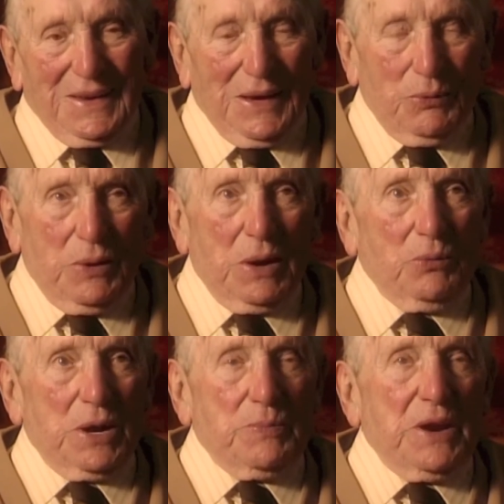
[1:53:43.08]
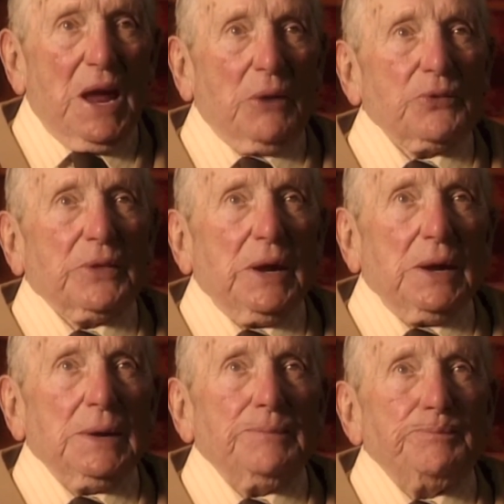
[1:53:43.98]
We'd been out
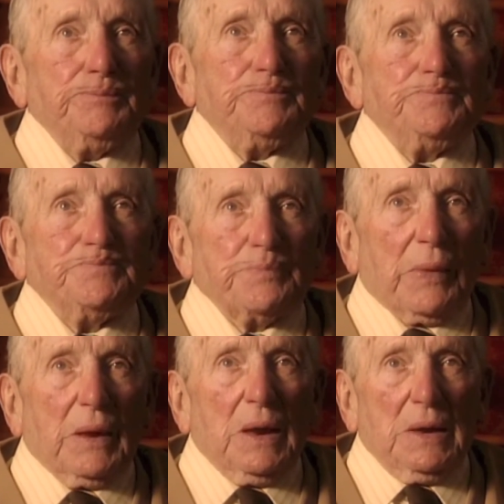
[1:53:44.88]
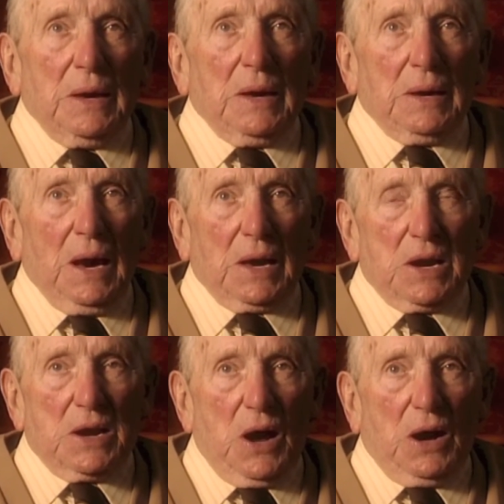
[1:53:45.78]
there, Harry
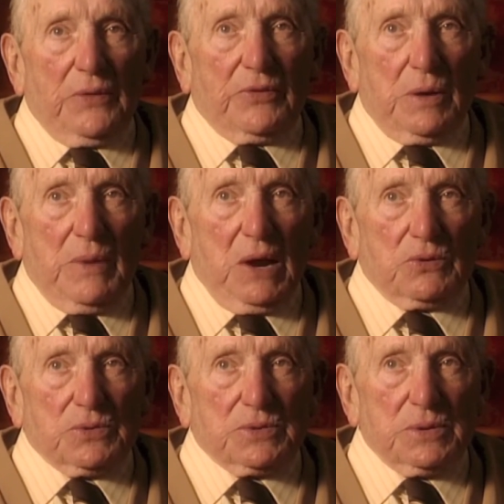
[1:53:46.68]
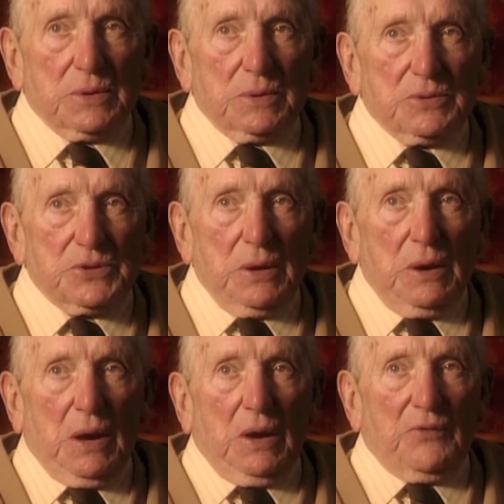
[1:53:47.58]
and I, for about
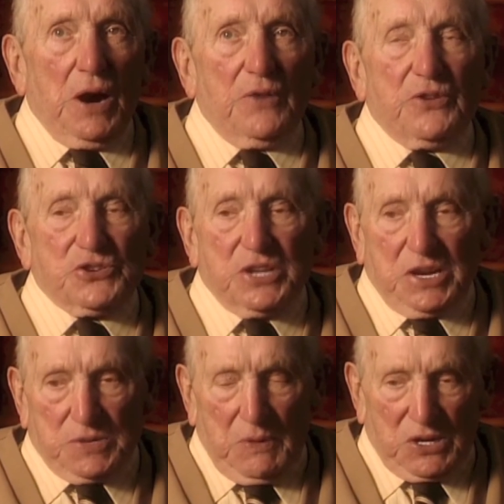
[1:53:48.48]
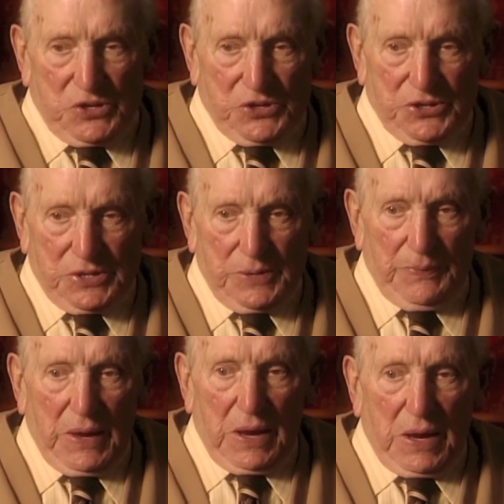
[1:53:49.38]
5 or 6 months.
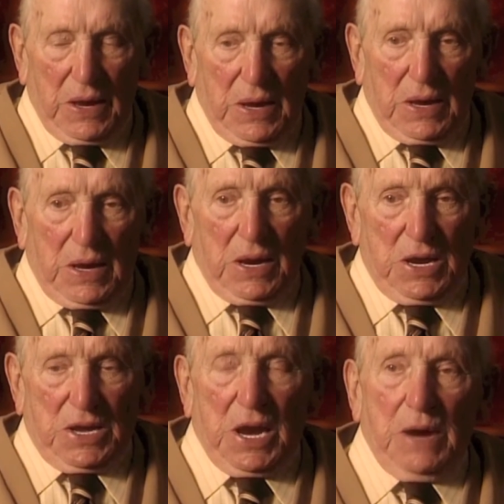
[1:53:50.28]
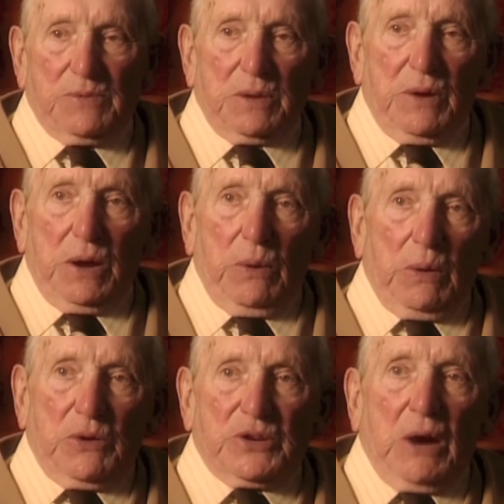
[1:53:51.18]
And he came to me when
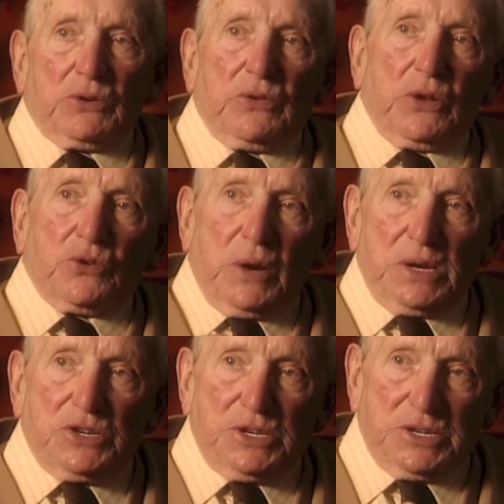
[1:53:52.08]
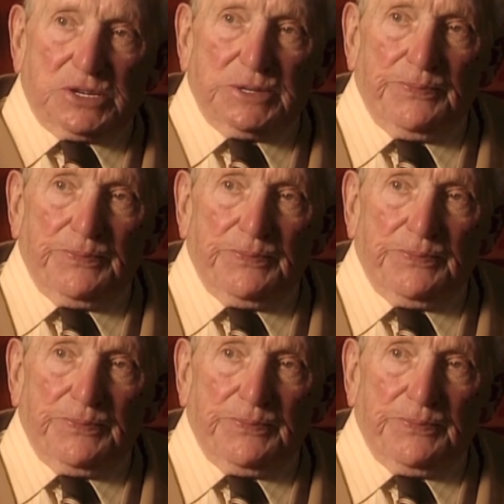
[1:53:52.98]
he was out of the trenches,